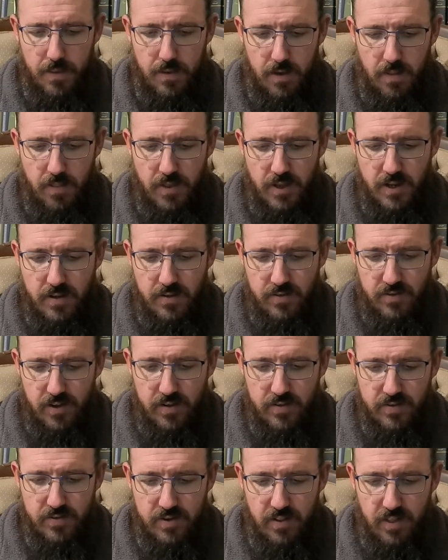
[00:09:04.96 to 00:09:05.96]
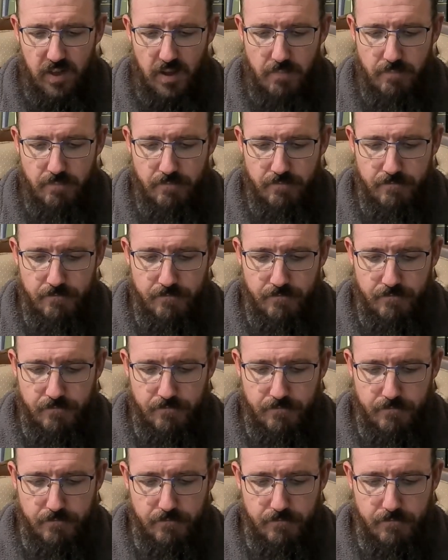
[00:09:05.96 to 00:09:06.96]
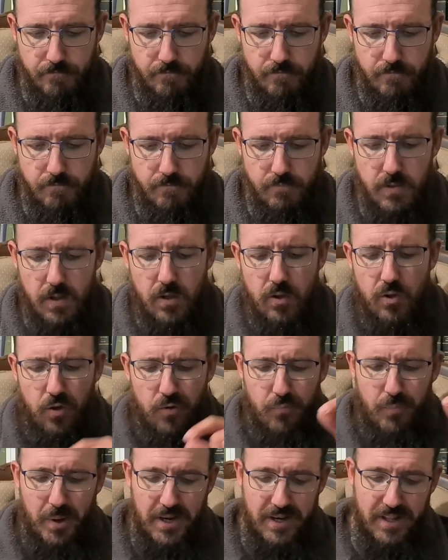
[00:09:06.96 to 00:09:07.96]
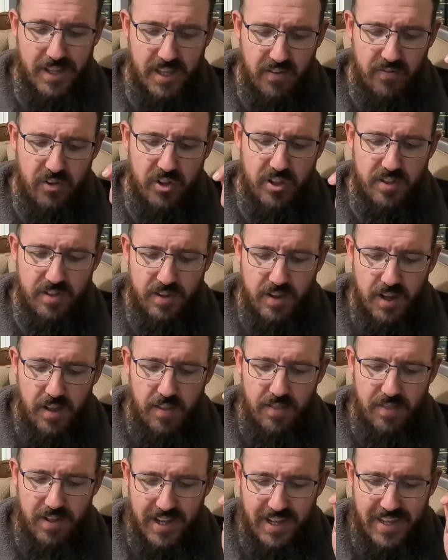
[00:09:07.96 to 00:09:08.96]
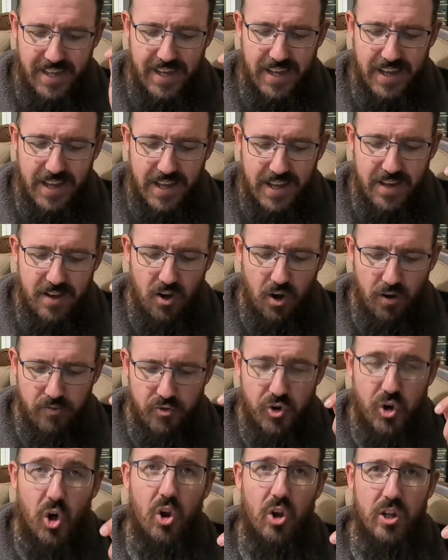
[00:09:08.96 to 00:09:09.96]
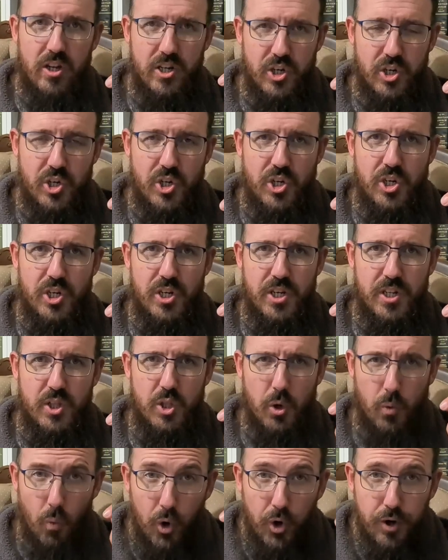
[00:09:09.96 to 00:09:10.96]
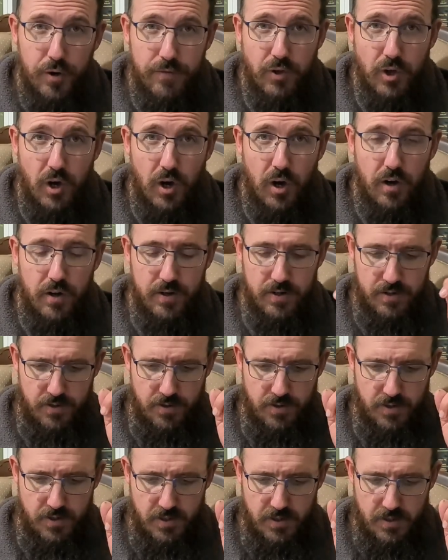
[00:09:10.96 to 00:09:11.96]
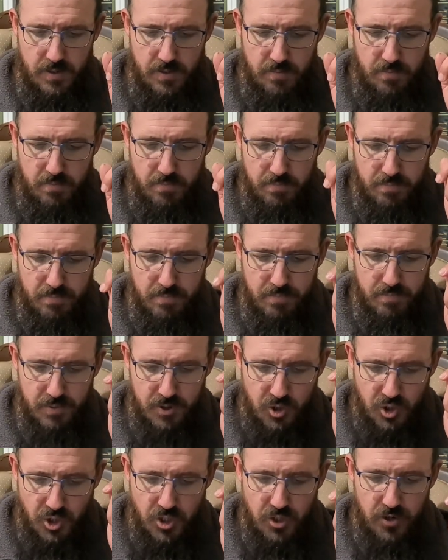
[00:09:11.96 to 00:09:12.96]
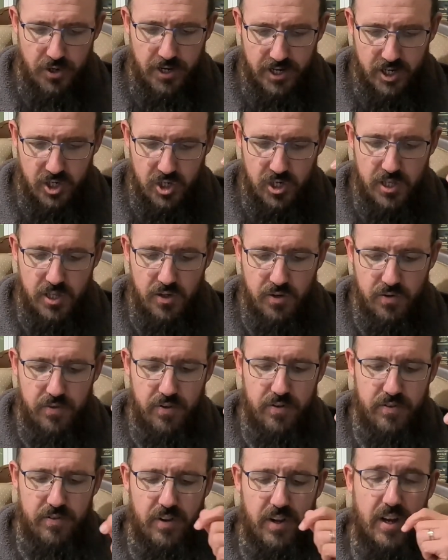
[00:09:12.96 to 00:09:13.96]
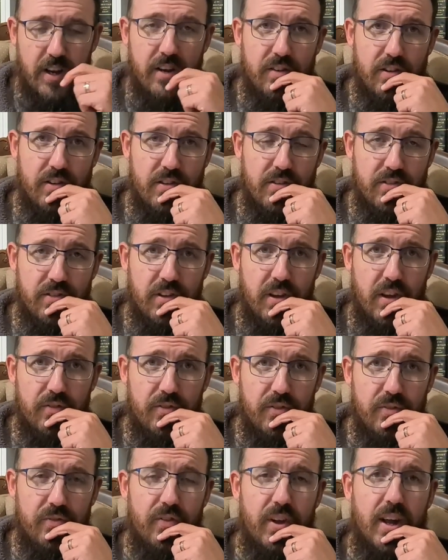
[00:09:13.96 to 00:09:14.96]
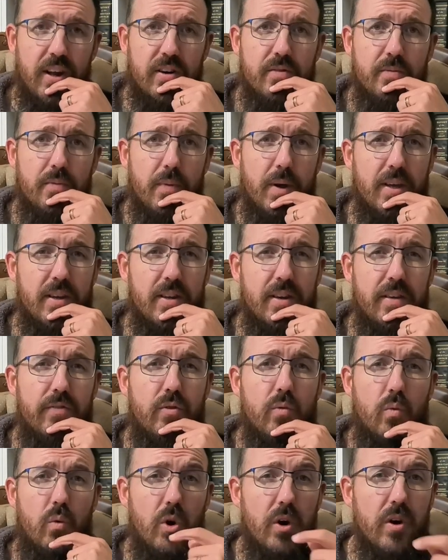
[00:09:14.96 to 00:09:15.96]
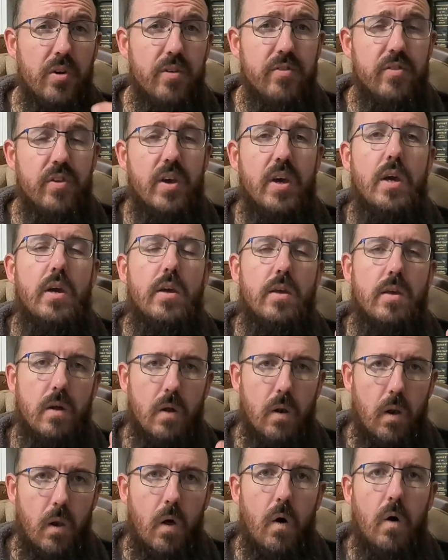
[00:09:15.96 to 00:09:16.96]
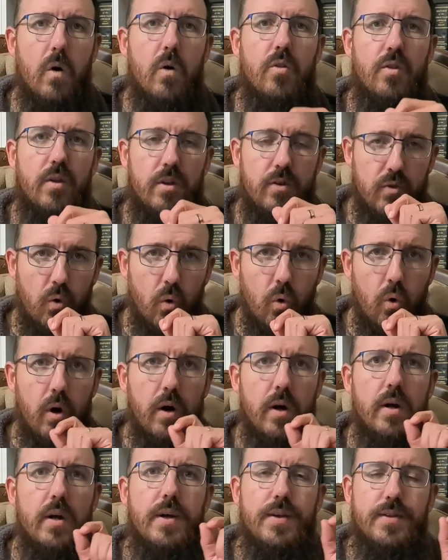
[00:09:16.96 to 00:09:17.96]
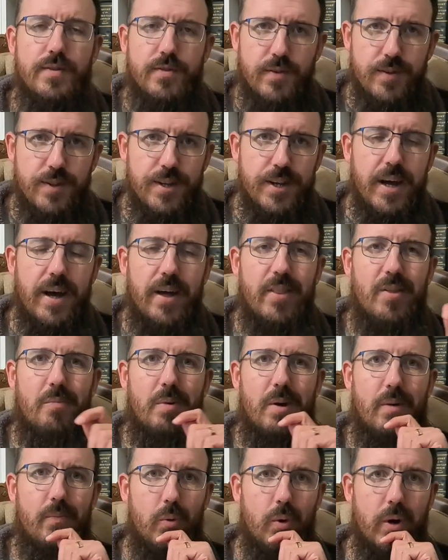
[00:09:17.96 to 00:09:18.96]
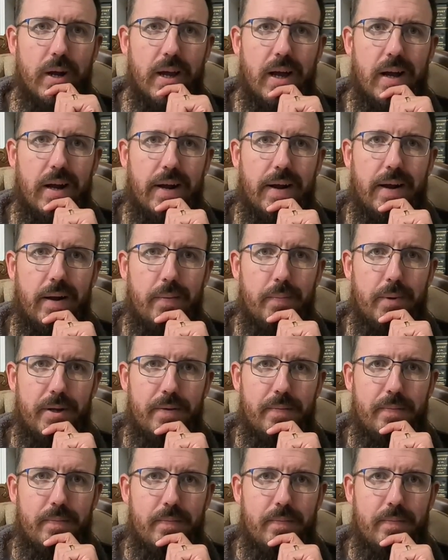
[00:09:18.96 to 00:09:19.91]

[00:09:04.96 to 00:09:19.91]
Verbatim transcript: And then he says to them, You've been given the key of knowledge, the Word of God. But you don't actually use it to enter yourself. In fact, make it even worse, you lock the door so that other people can't come in.